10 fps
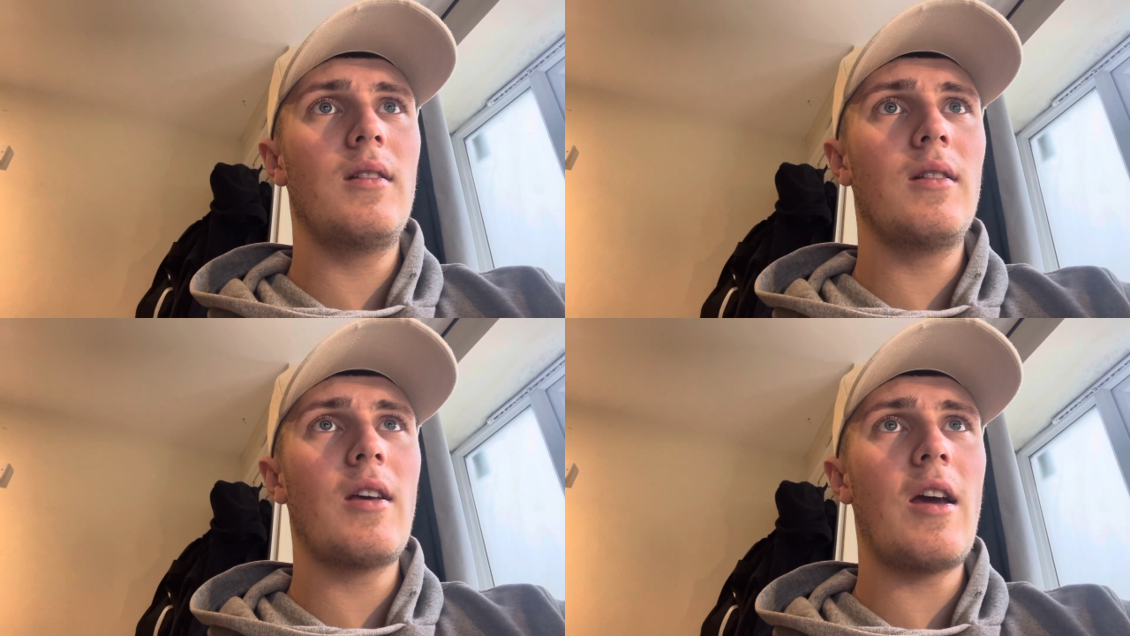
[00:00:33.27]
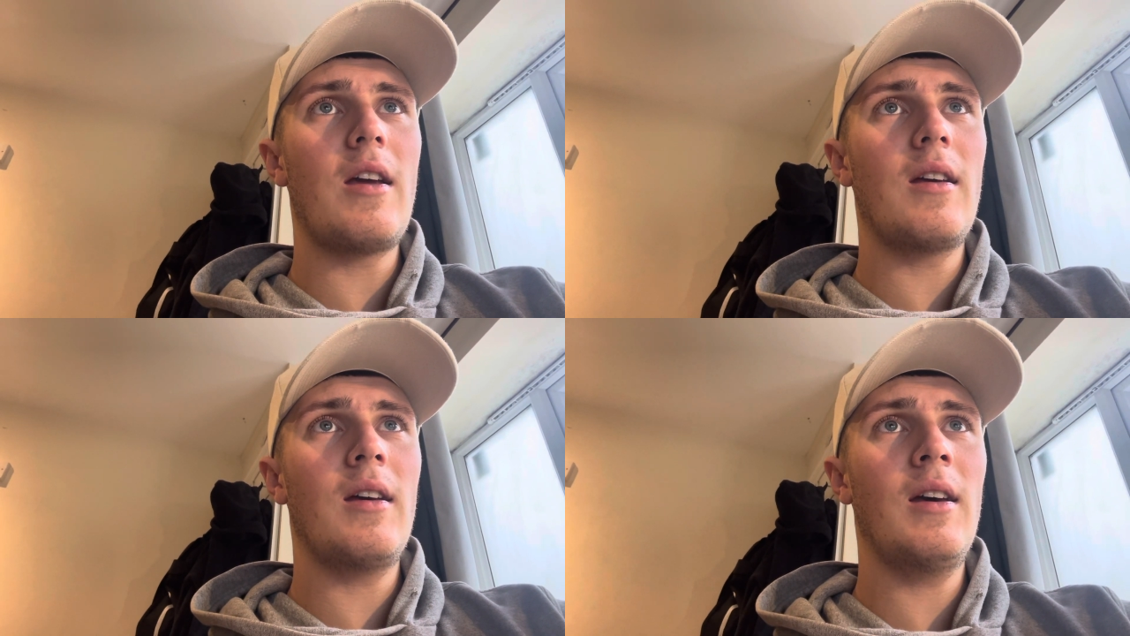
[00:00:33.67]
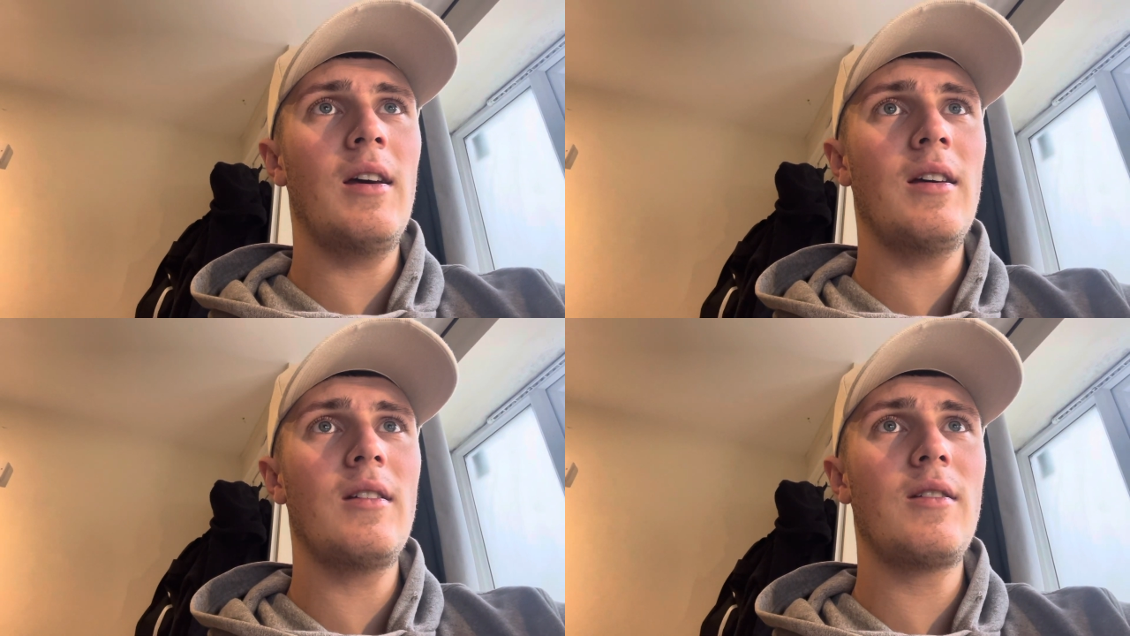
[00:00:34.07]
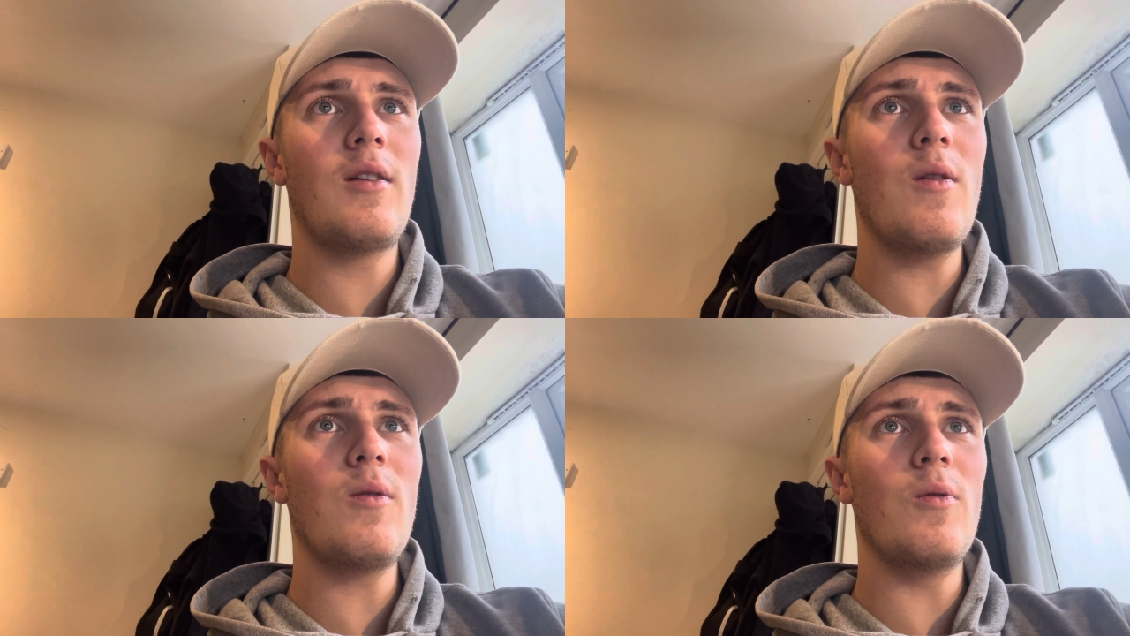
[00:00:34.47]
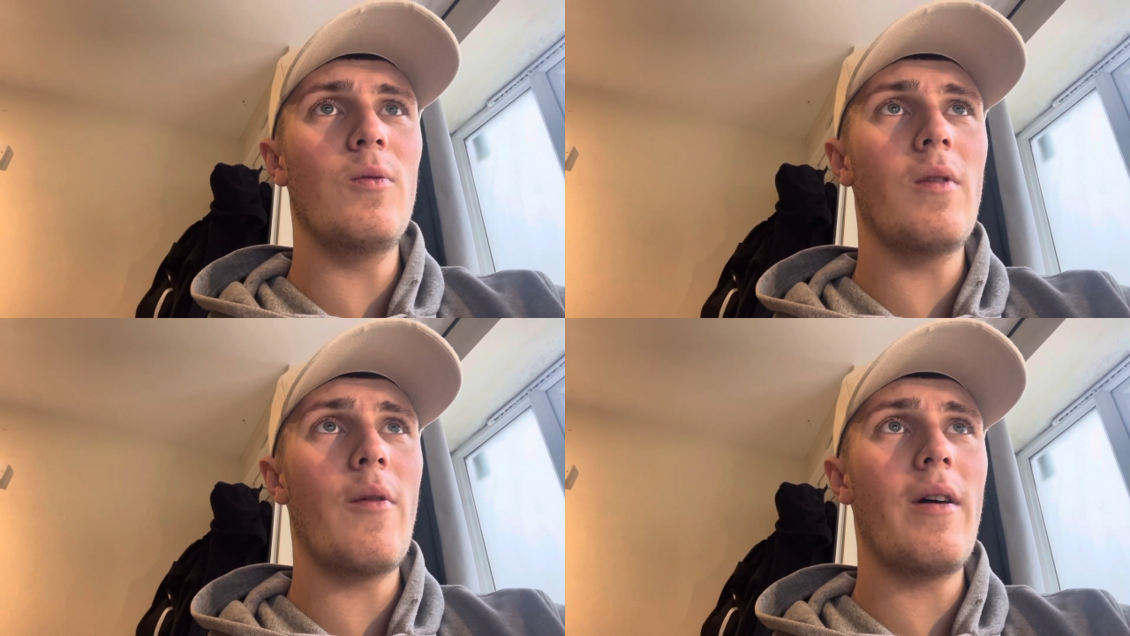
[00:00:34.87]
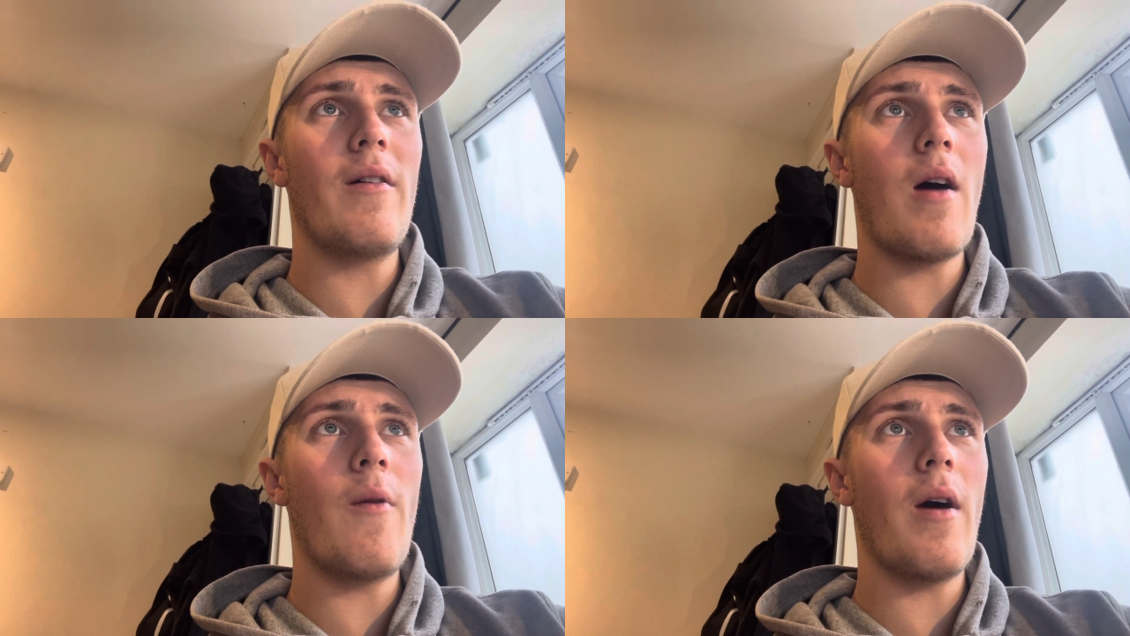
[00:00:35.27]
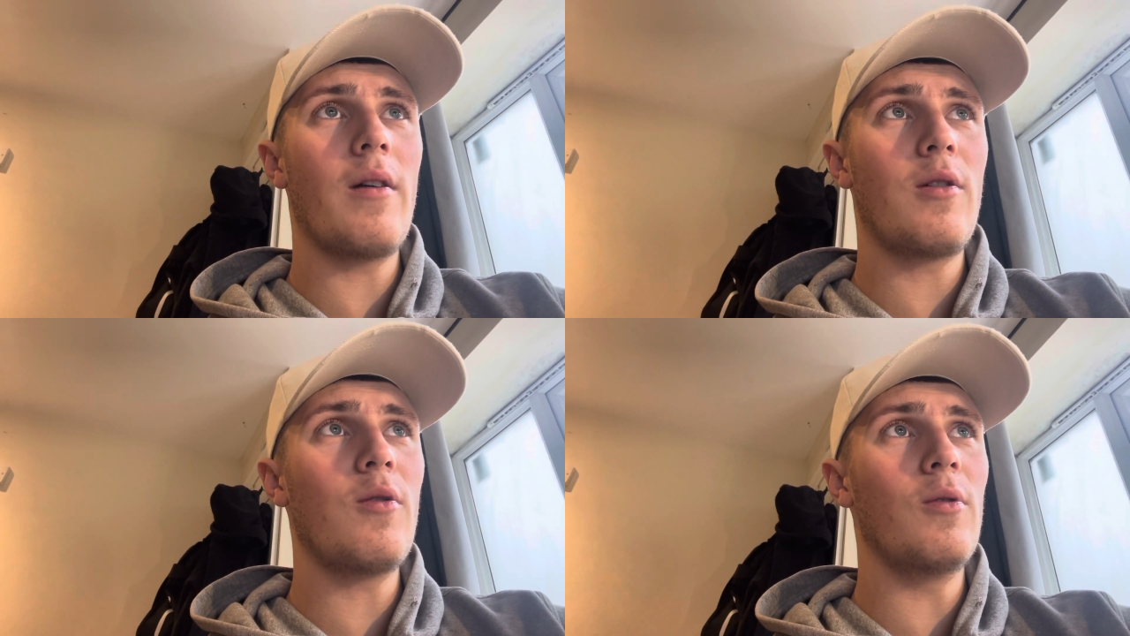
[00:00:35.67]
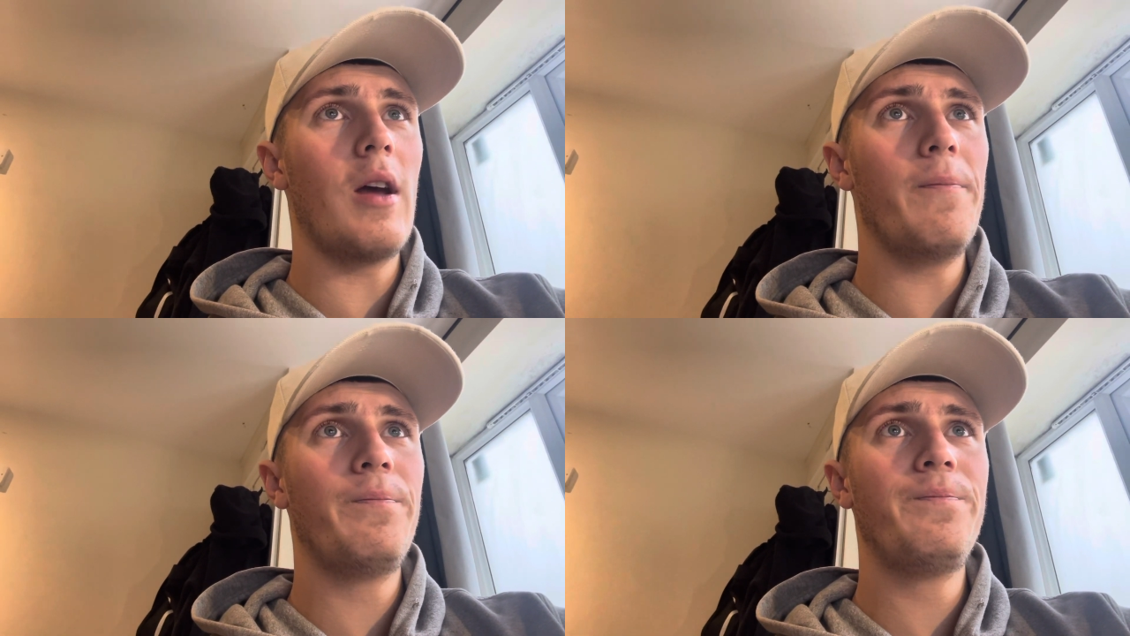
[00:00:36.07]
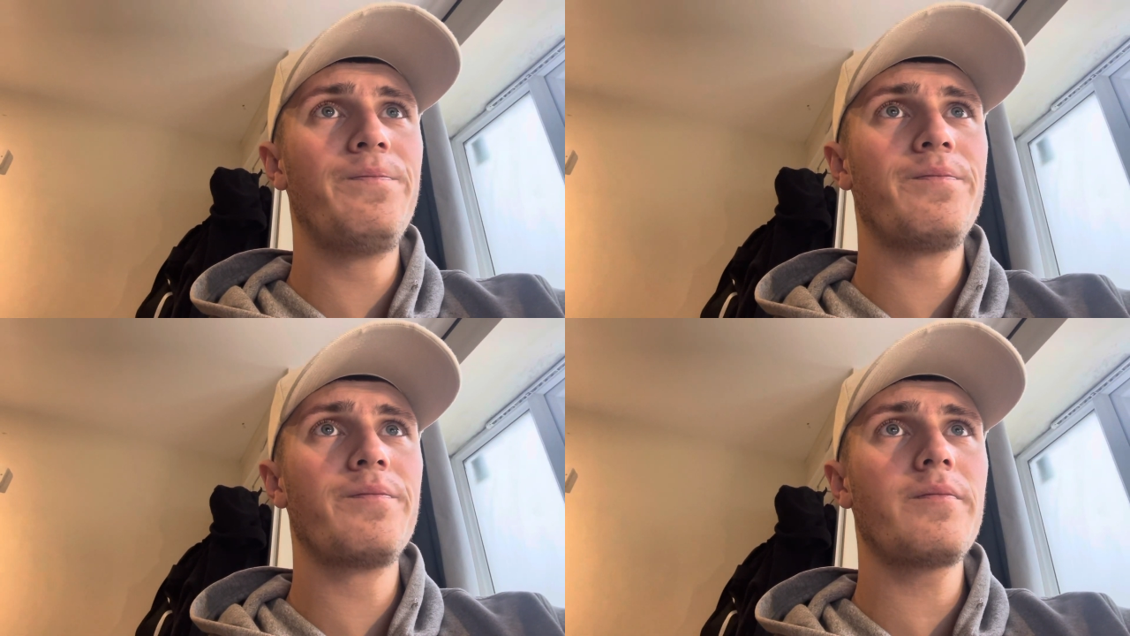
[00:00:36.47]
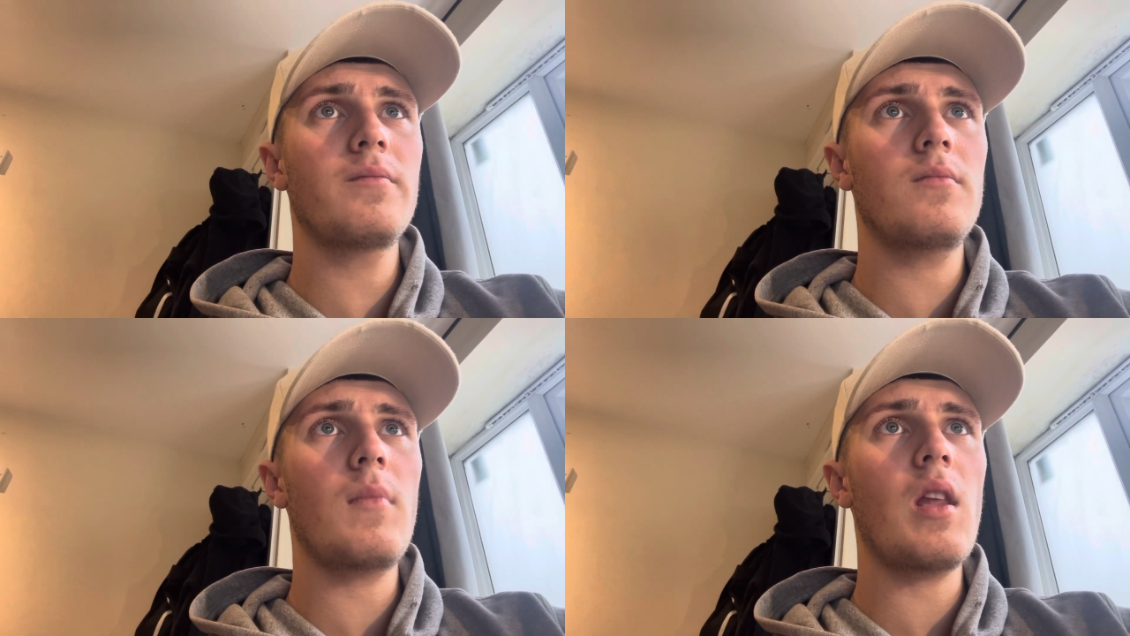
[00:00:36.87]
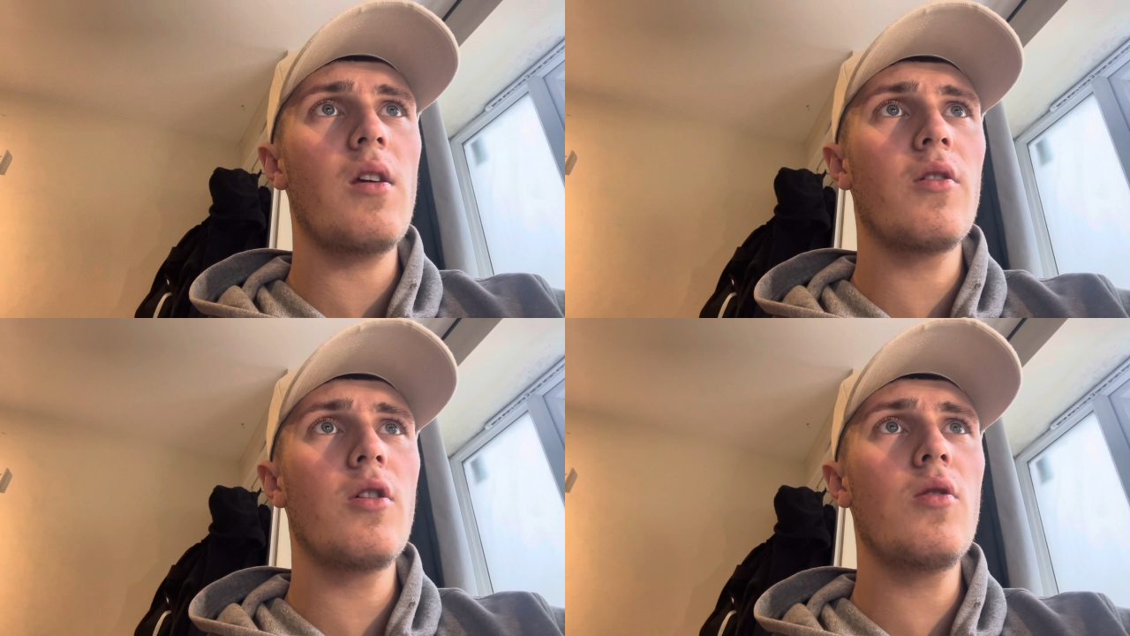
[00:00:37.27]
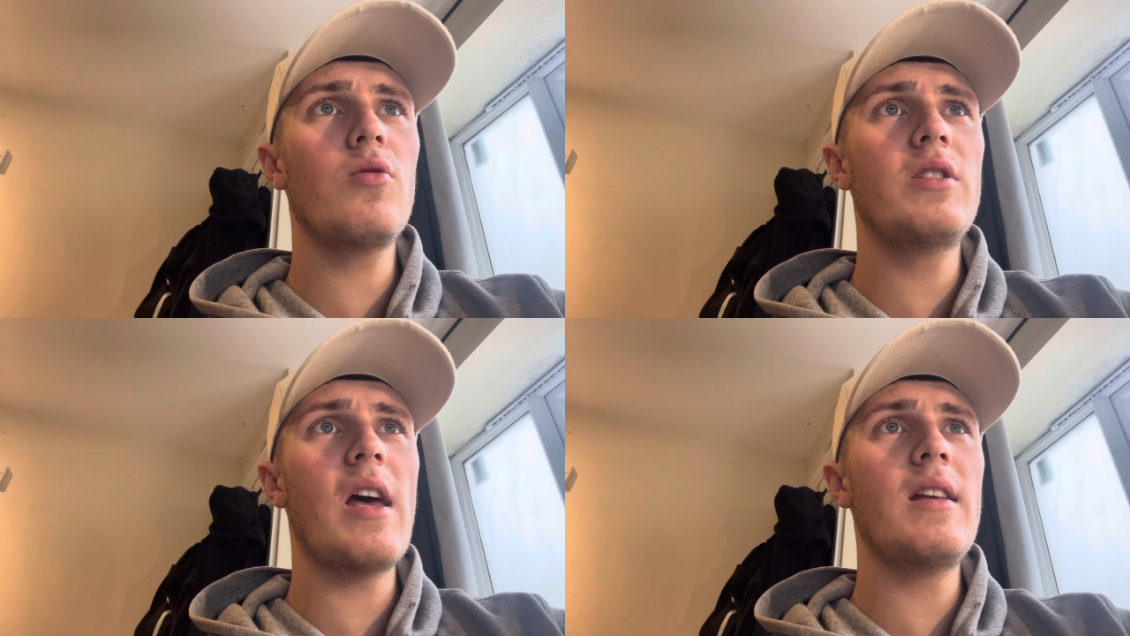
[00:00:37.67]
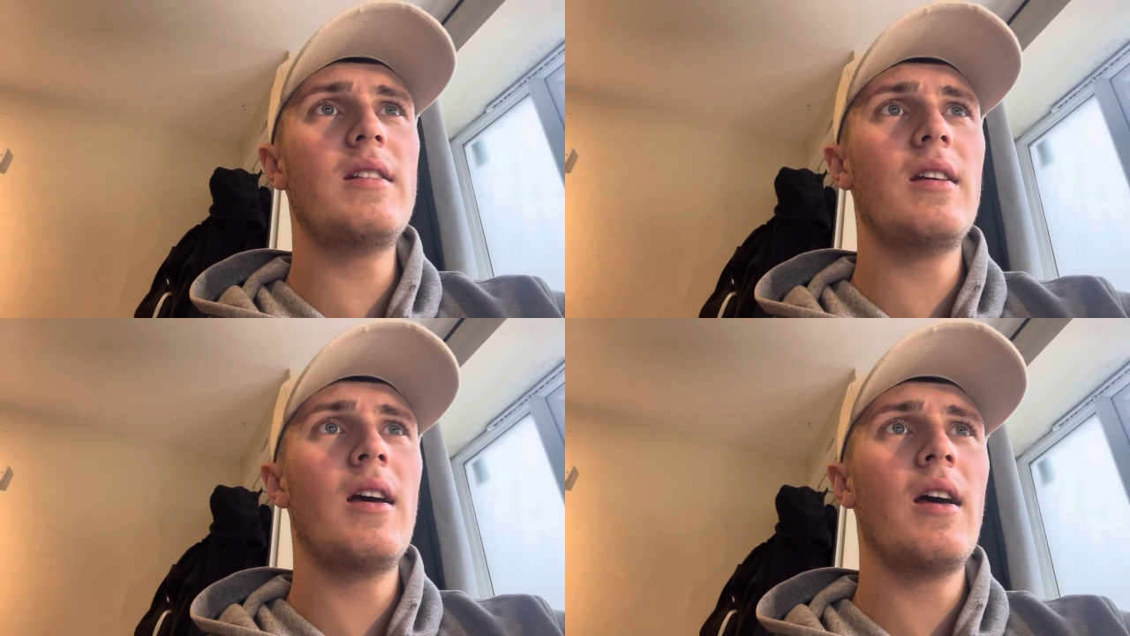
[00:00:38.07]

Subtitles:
like Google, I Googled it. Google says